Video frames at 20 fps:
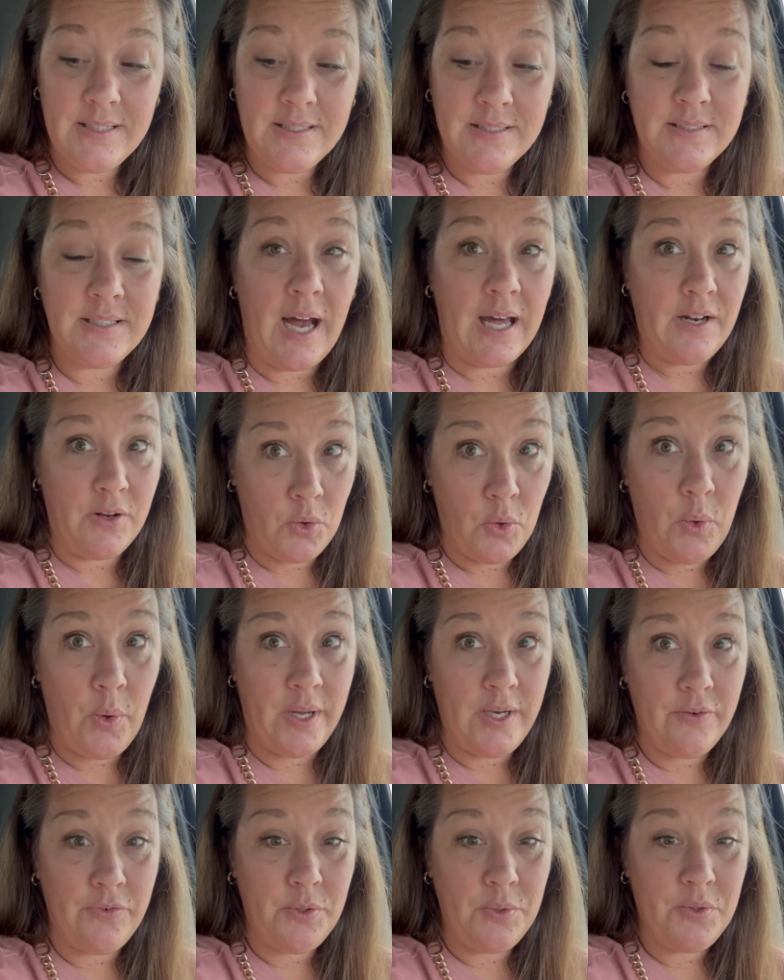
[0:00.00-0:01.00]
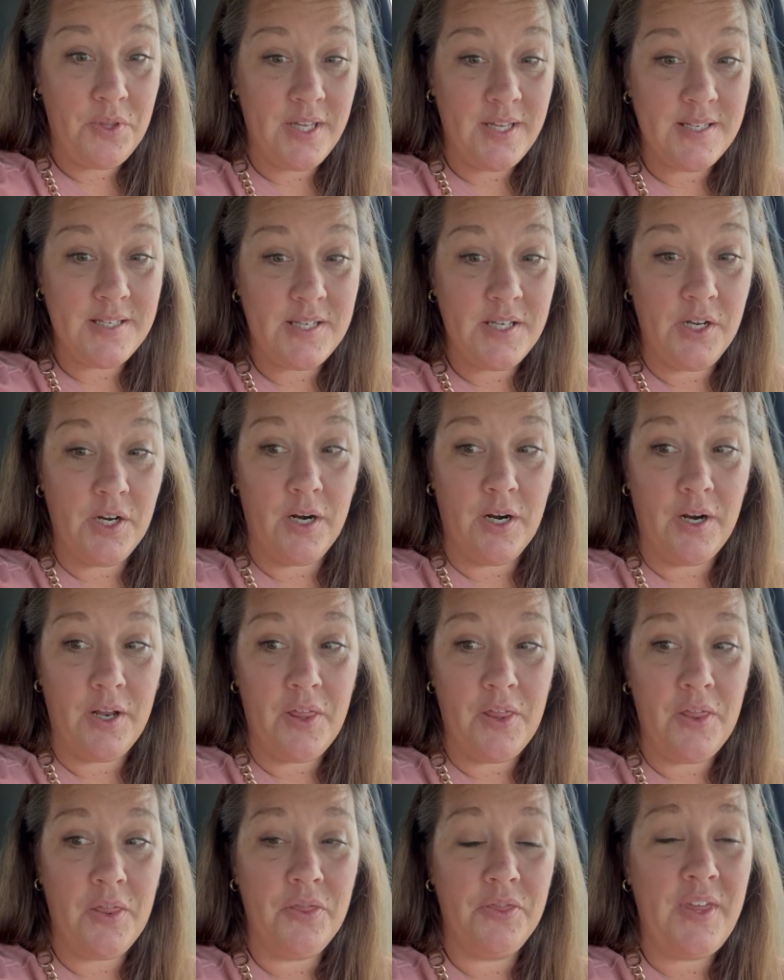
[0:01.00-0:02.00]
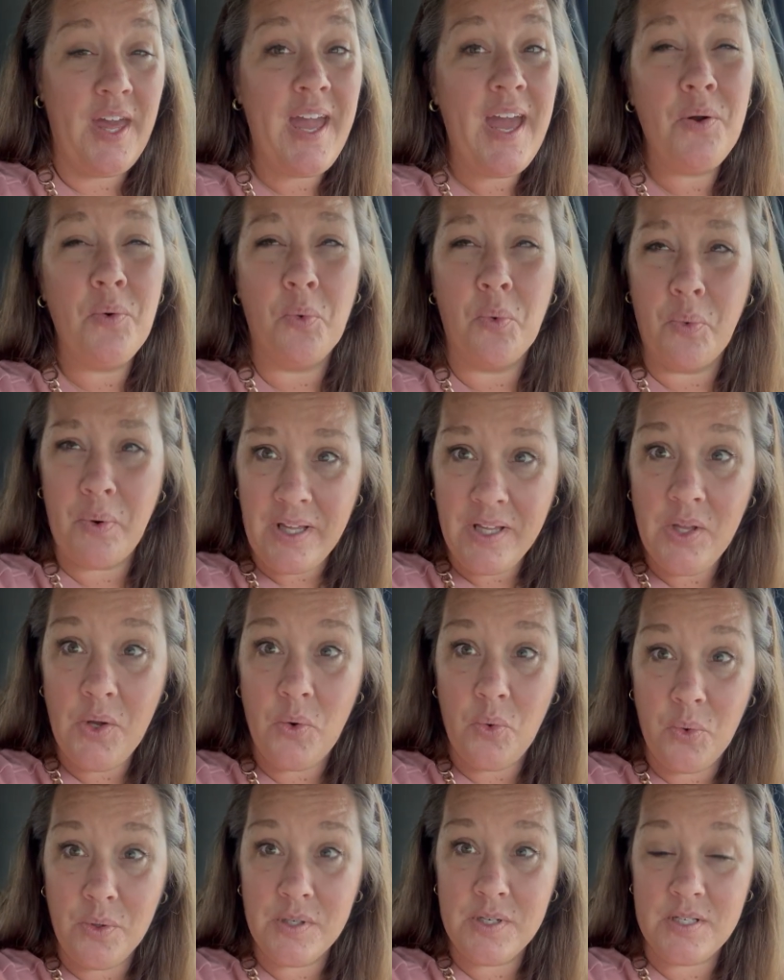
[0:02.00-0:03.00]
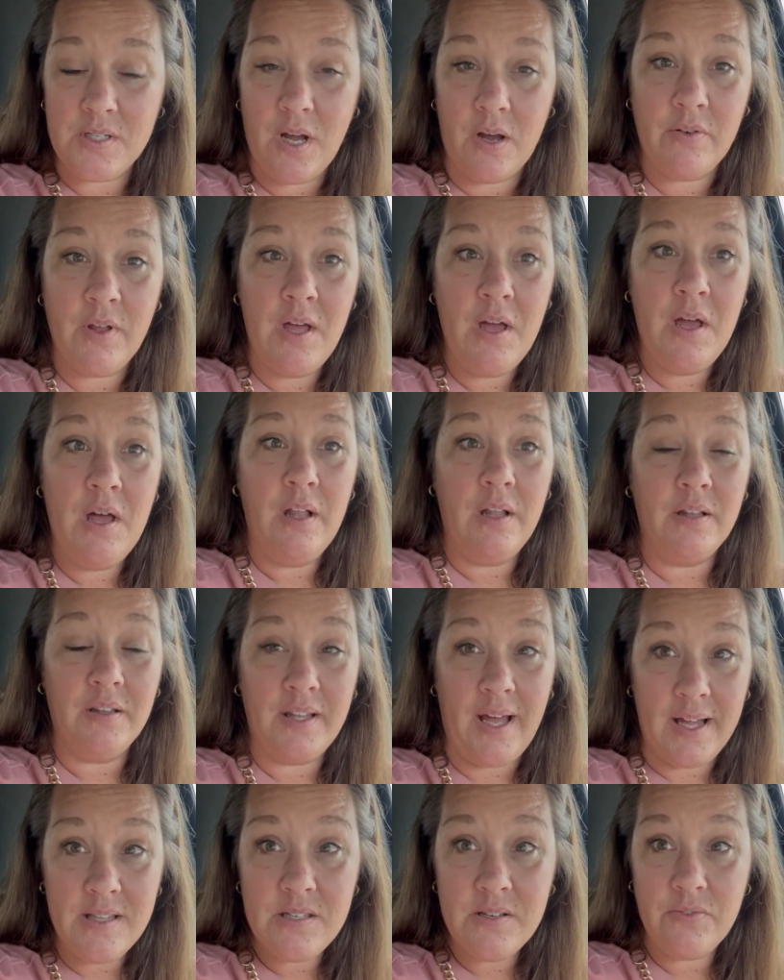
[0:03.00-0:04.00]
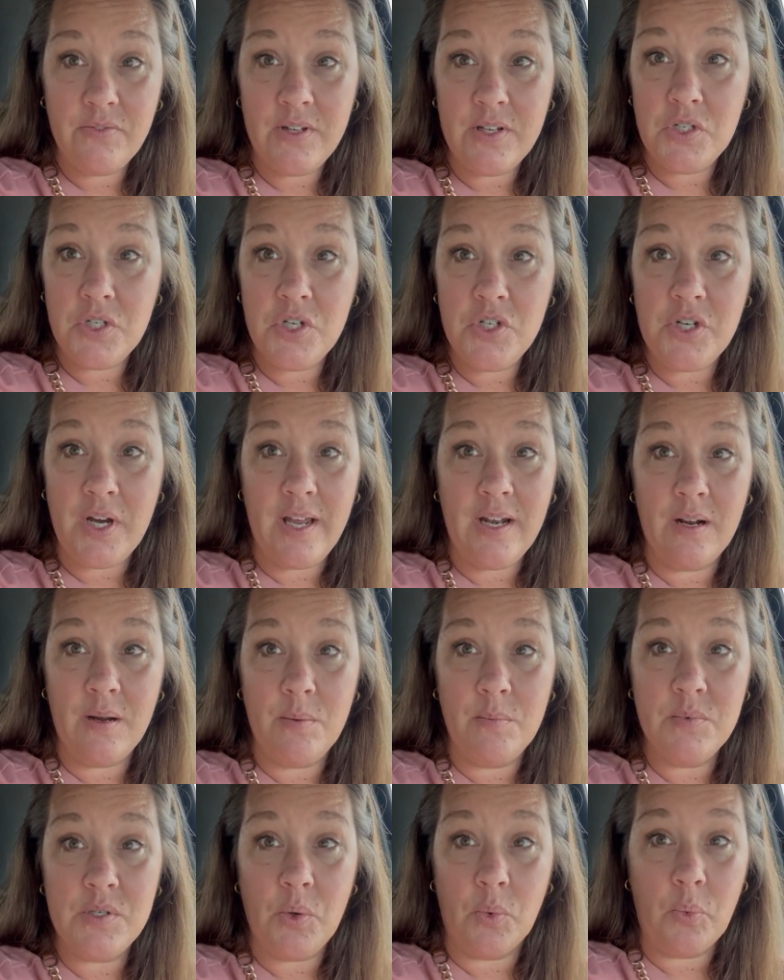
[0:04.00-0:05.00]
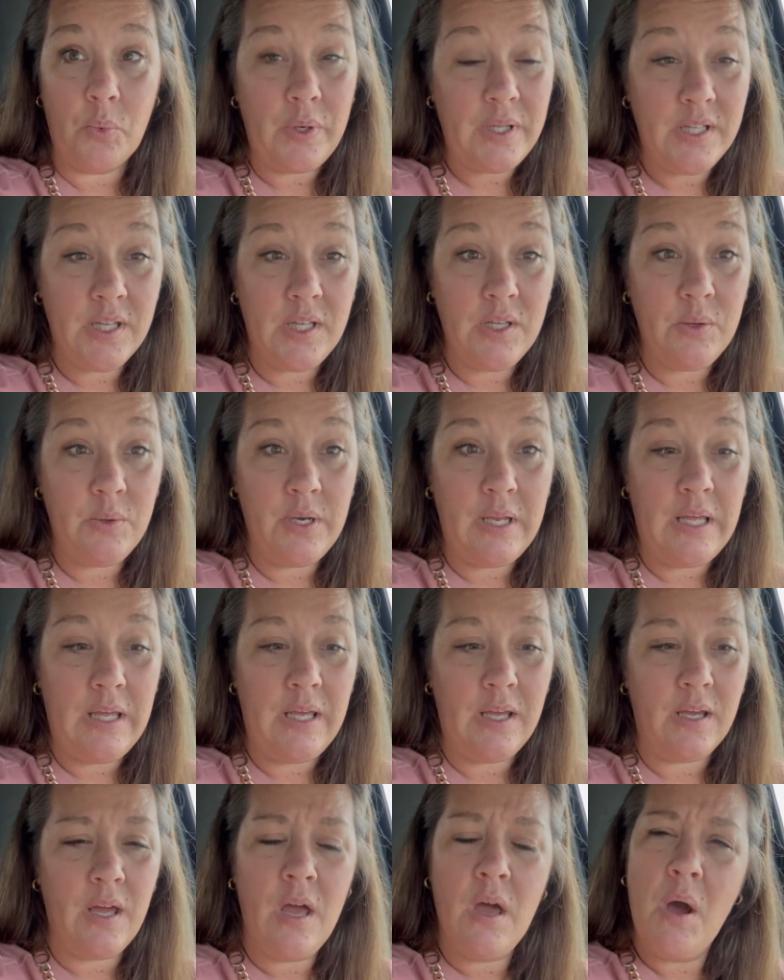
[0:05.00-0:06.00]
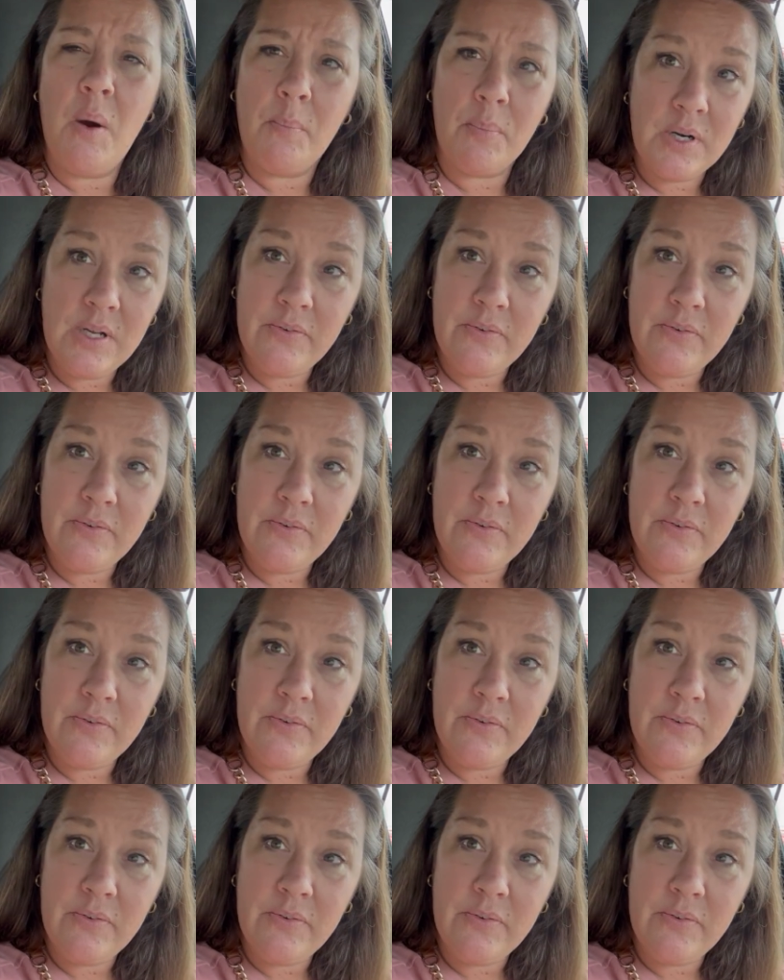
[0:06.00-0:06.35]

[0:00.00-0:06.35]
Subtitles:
got quite a few things here. they had really cool stuff. Lots of vintage items, really unique, pretty